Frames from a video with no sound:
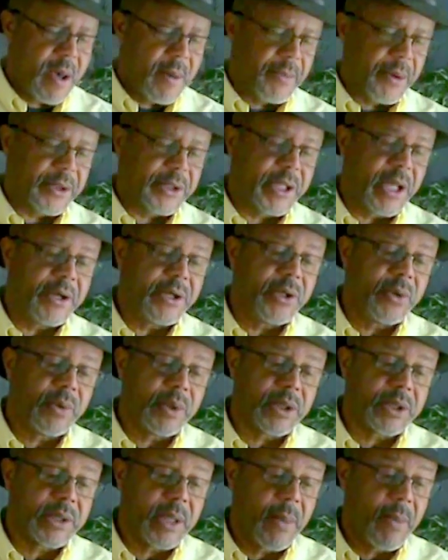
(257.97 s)
Pretend you
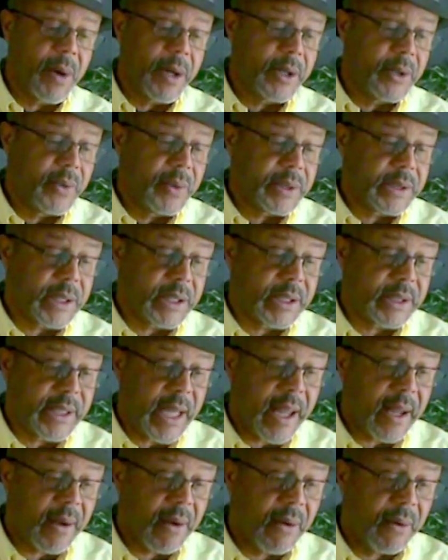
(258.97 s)
are someone who is a
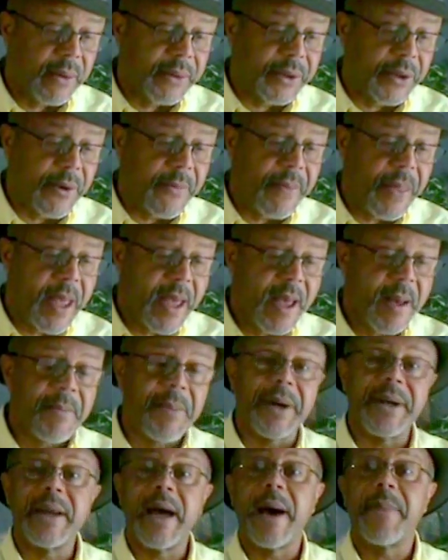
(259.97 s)
stakeholder,
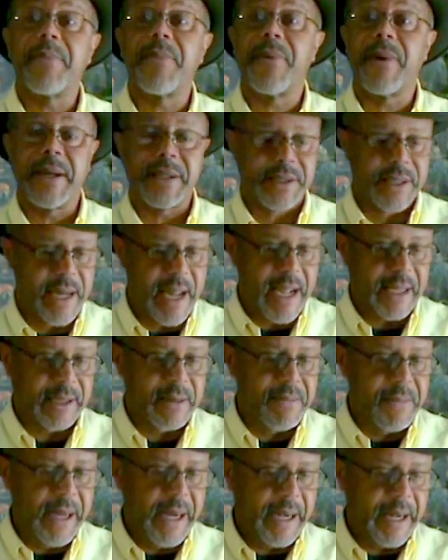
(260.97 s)
but not present at the
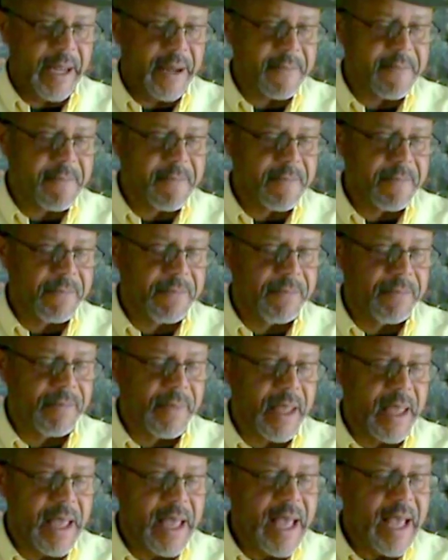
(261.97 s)
meeting.
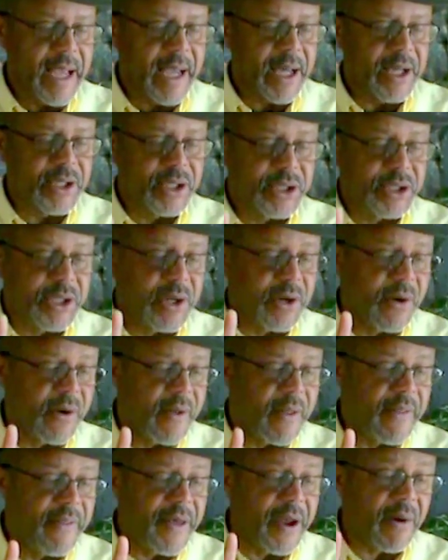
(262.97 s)
Consider
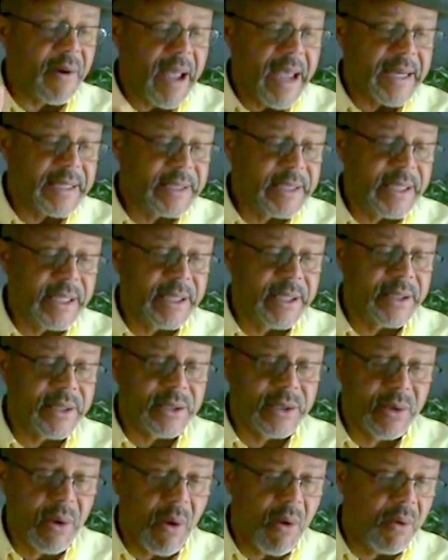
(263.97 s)
their
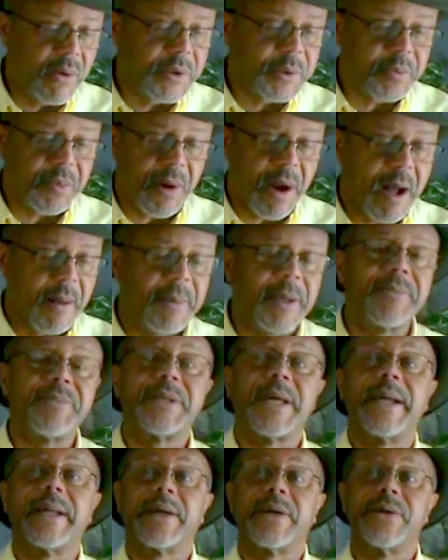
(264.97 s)
ideas, goals, problems,
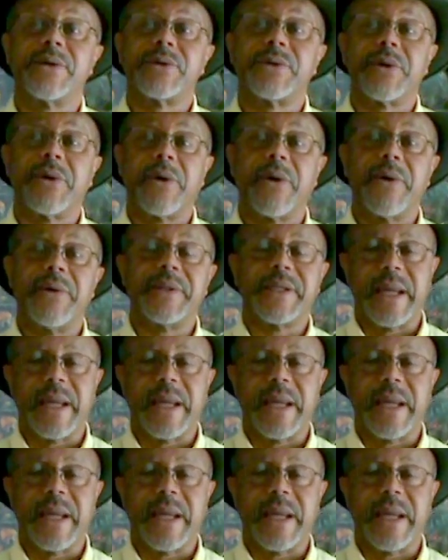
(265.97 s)
and concerns.